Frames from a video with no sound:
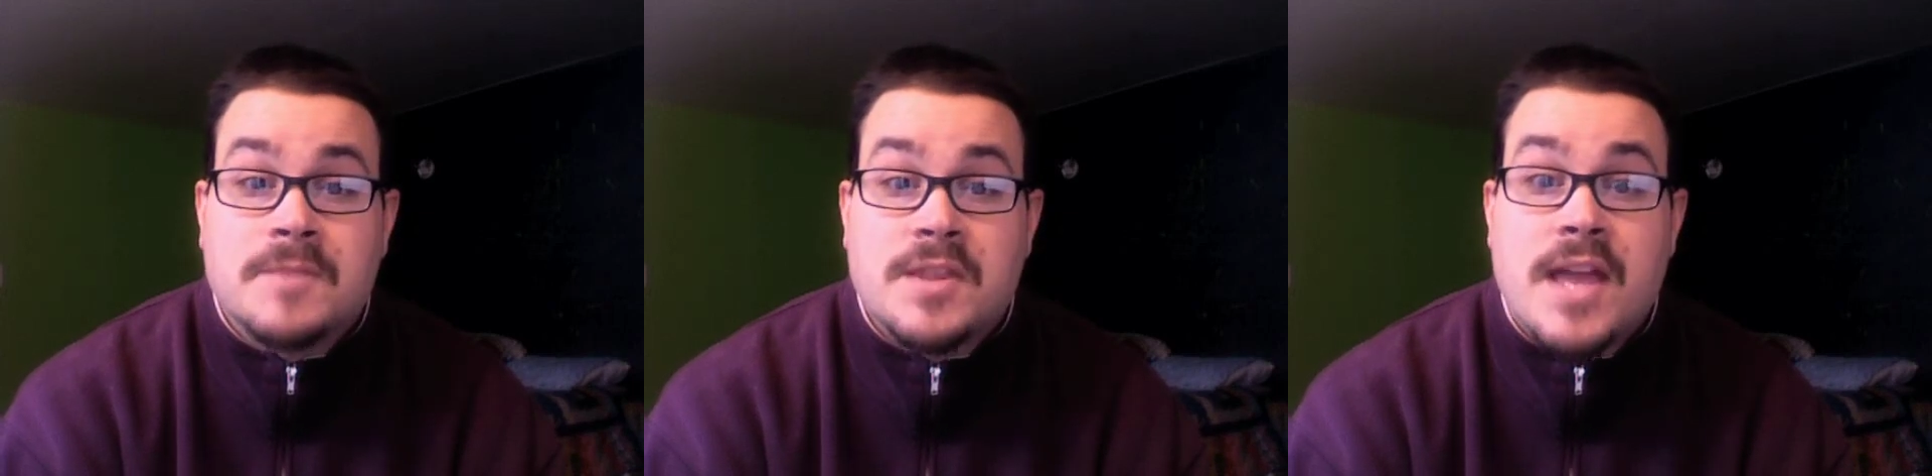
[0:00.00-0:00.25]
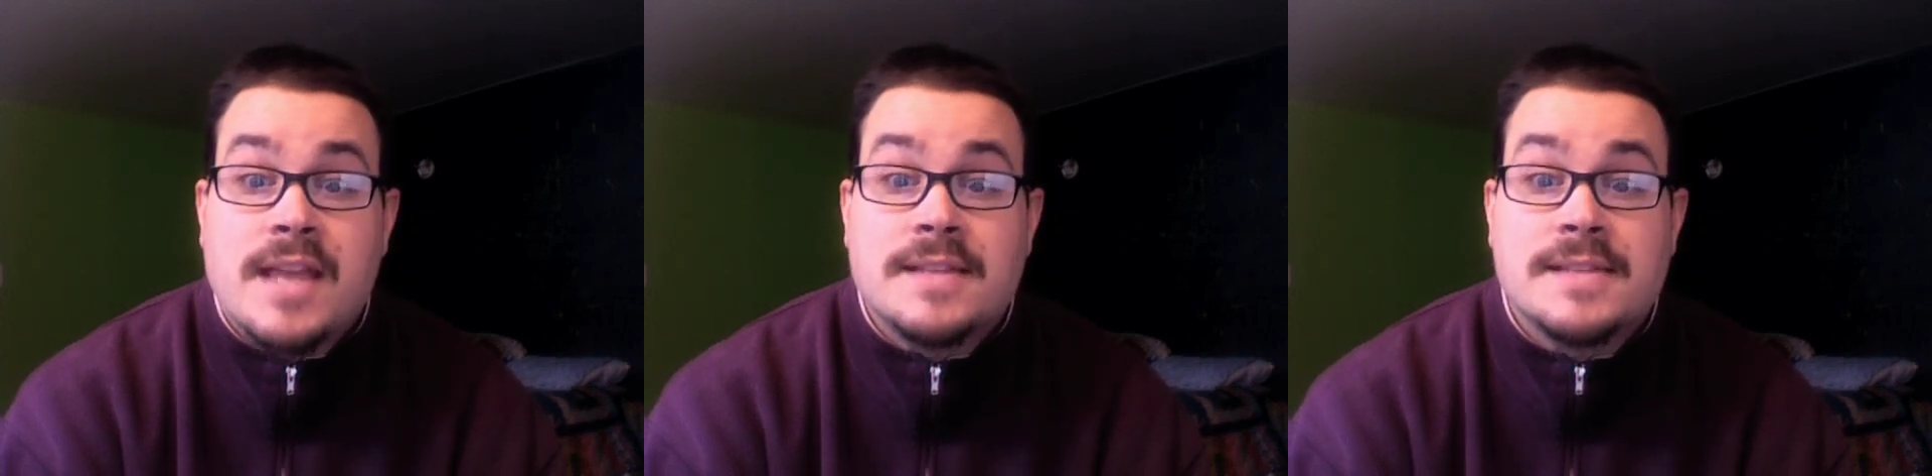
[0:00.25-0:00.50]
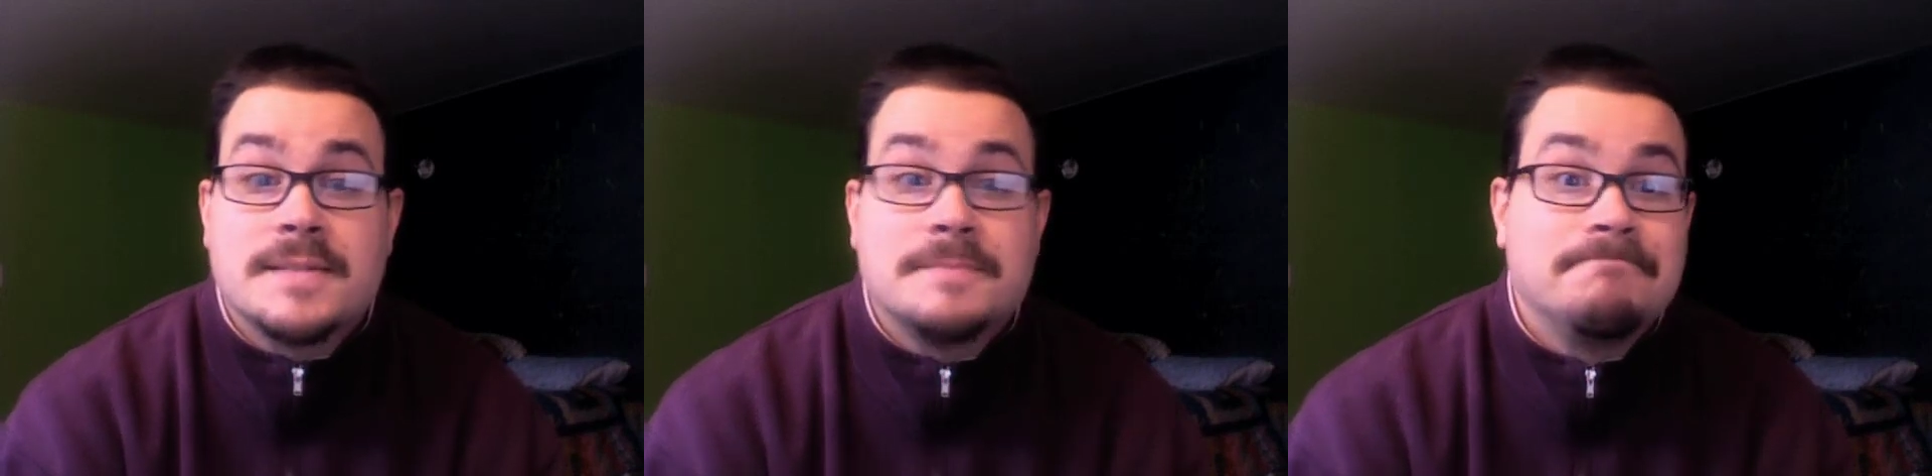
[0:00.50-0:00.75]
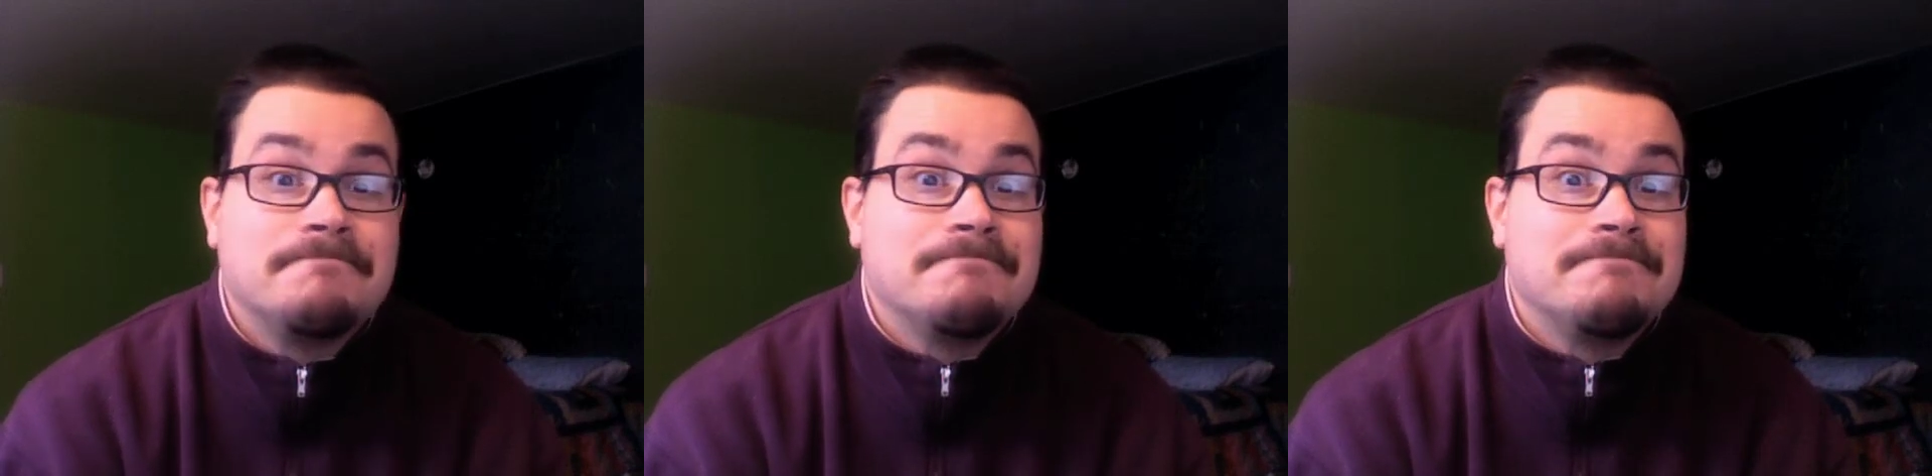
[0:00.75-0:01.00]
Thanks.
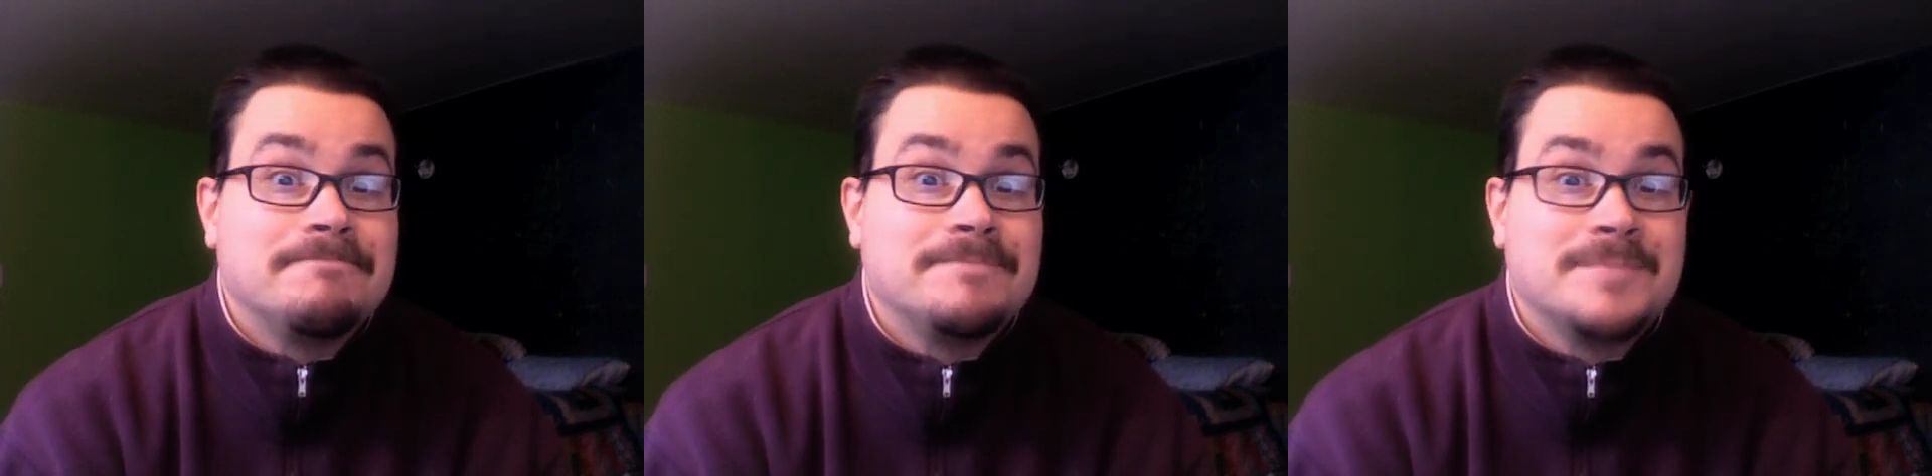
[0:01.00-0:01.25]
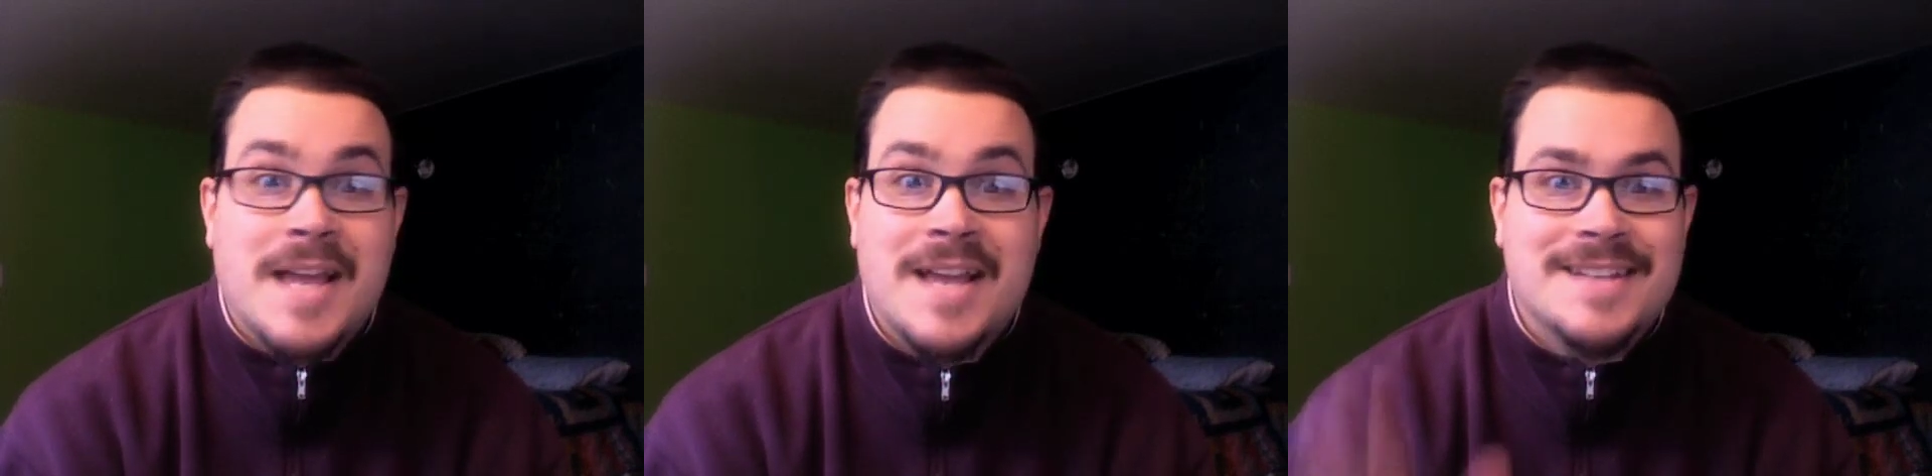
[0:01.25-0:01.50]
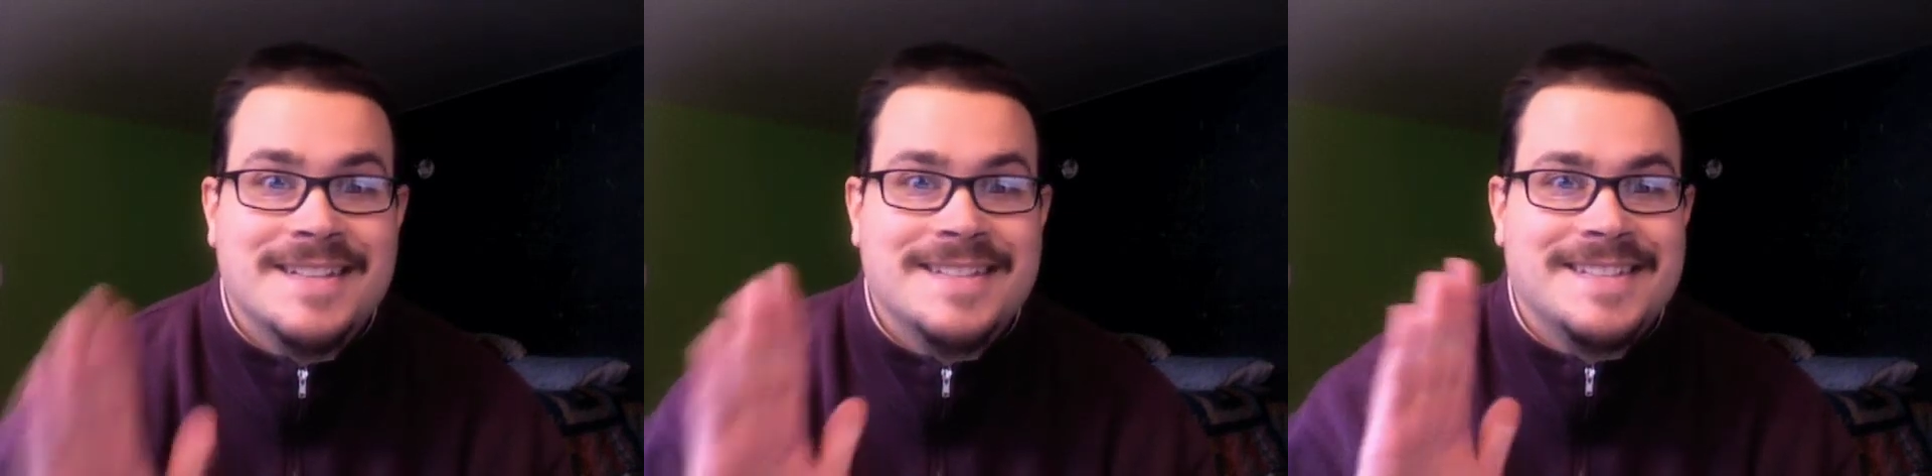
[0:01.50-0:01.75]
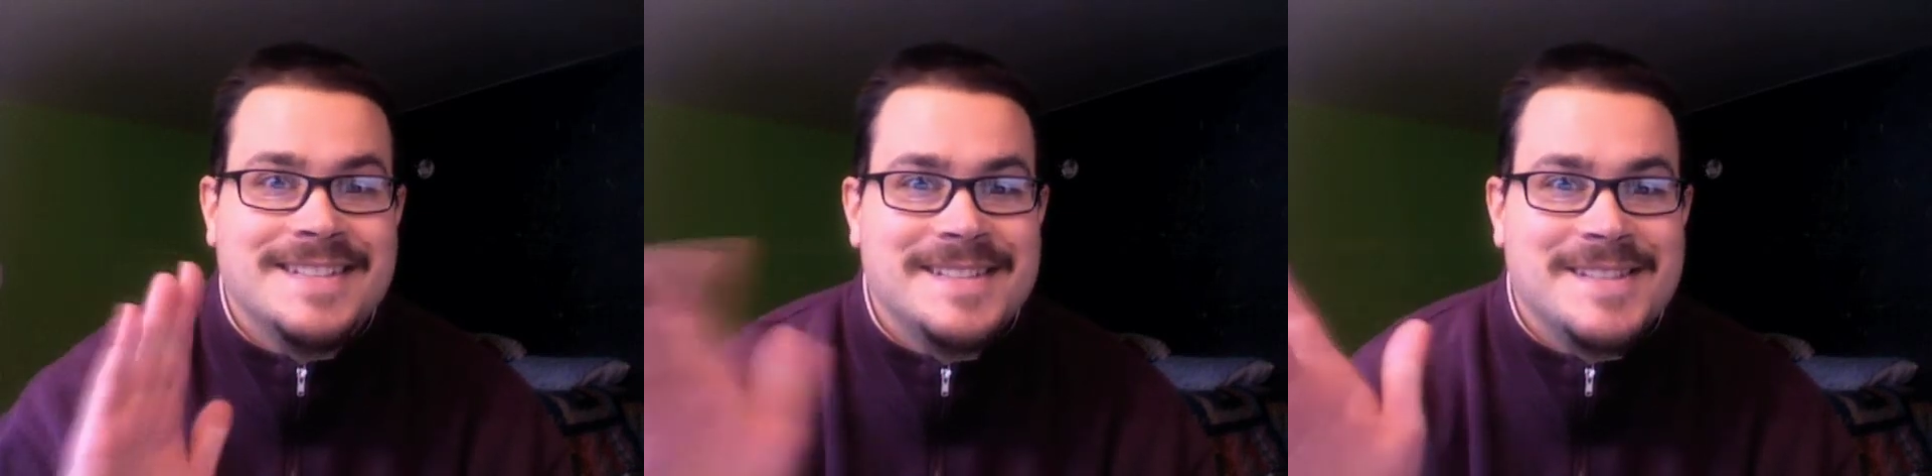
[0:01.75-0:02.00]

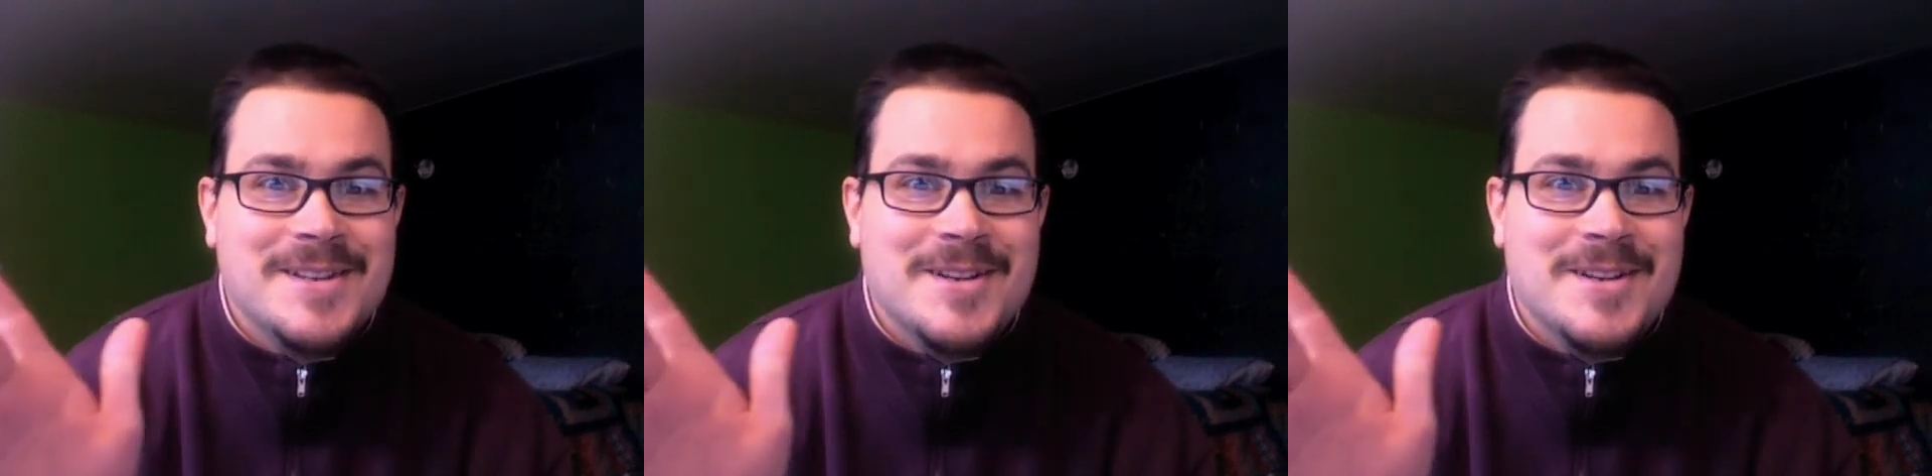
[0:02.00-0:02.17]
See